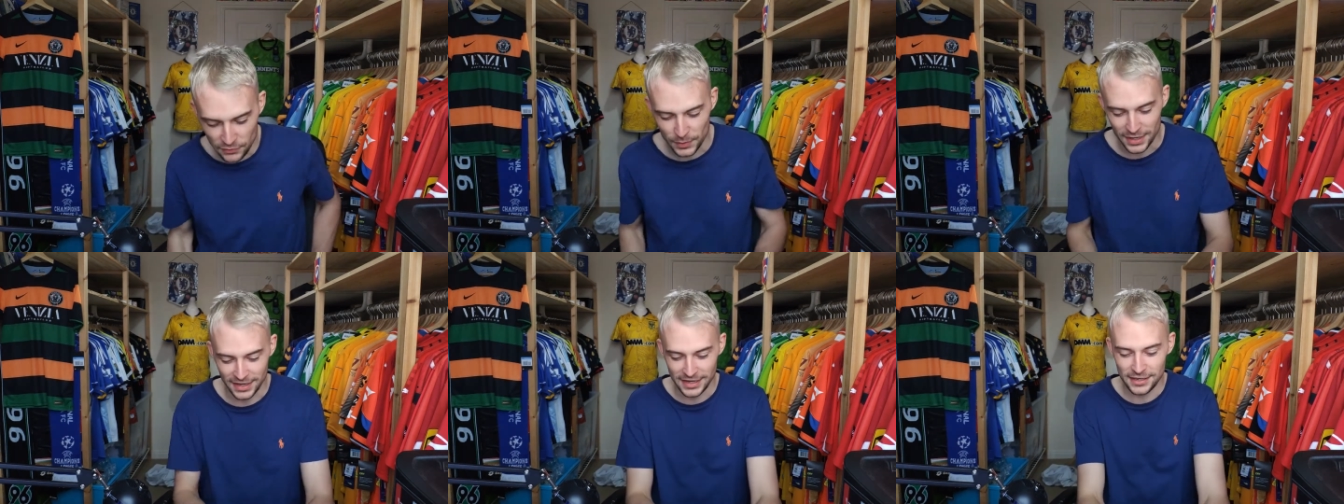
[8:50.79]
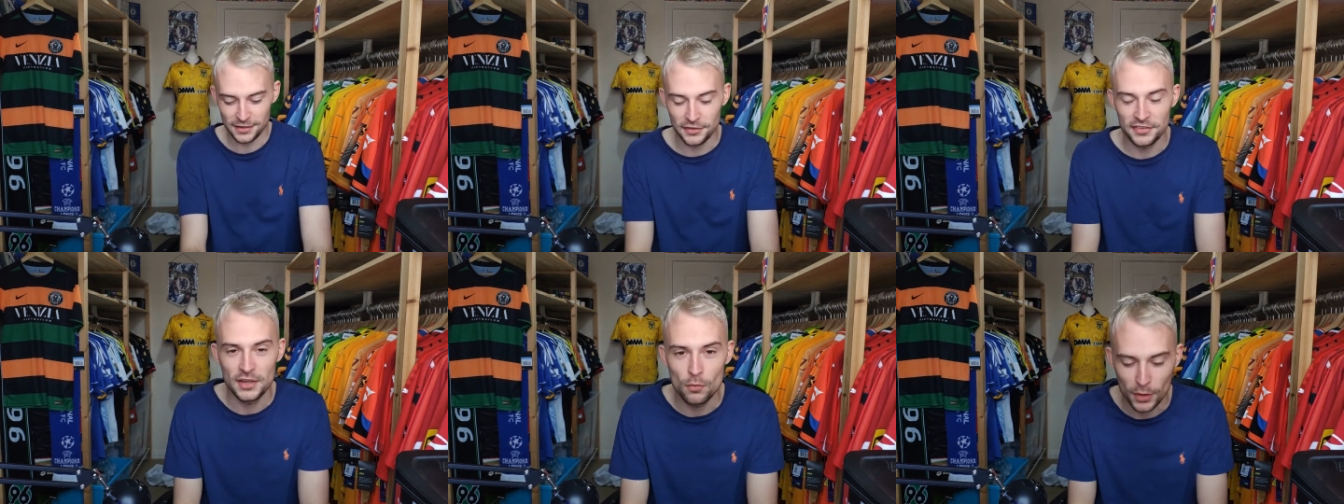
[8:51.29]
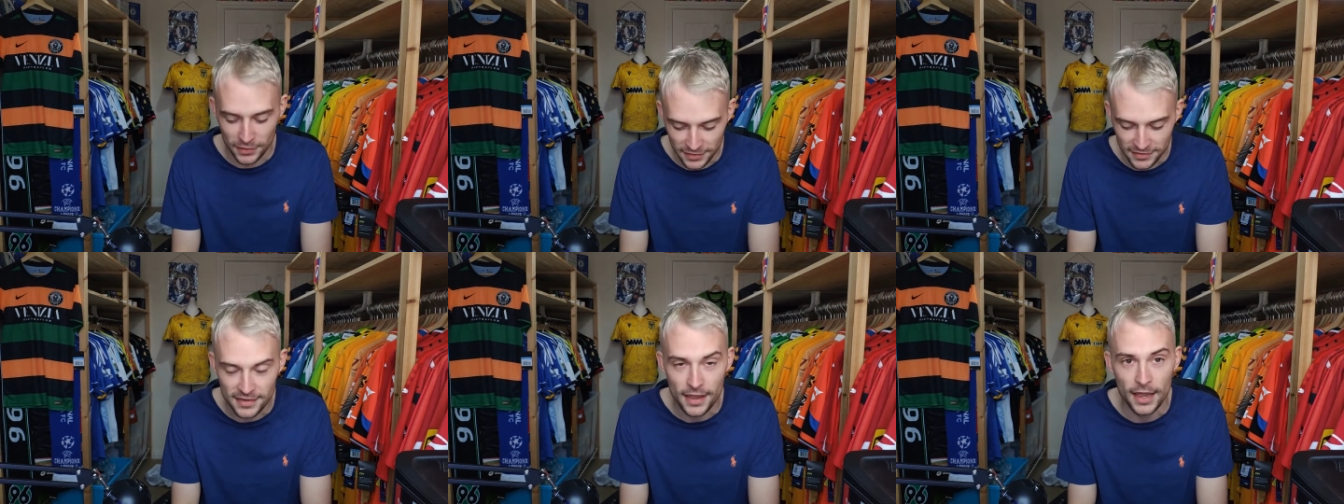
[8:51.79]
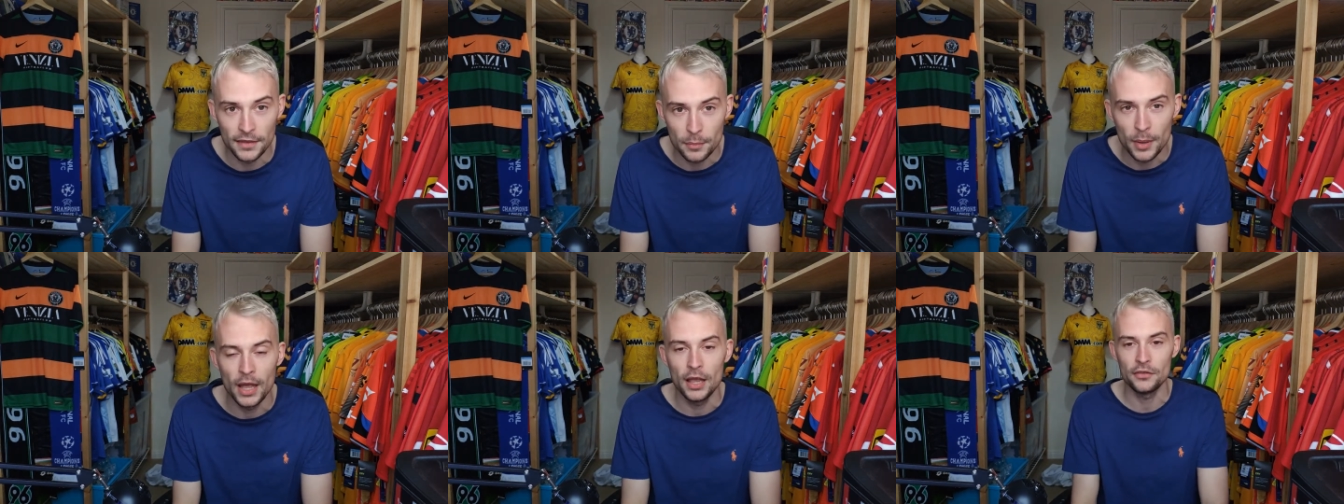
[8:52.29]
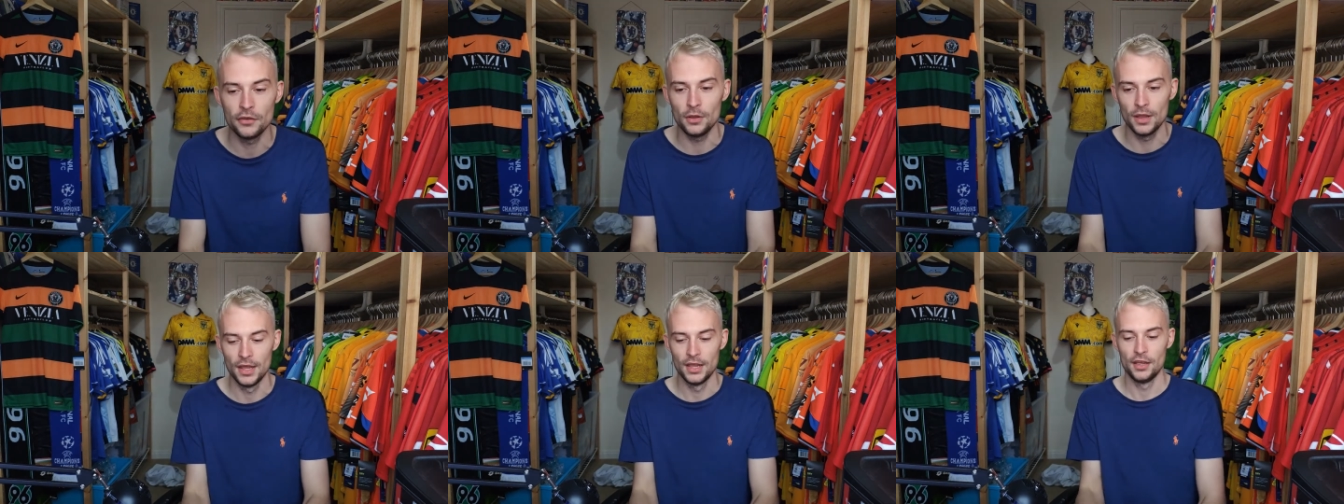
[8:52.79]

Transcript: We are here to see what is inside the parcel,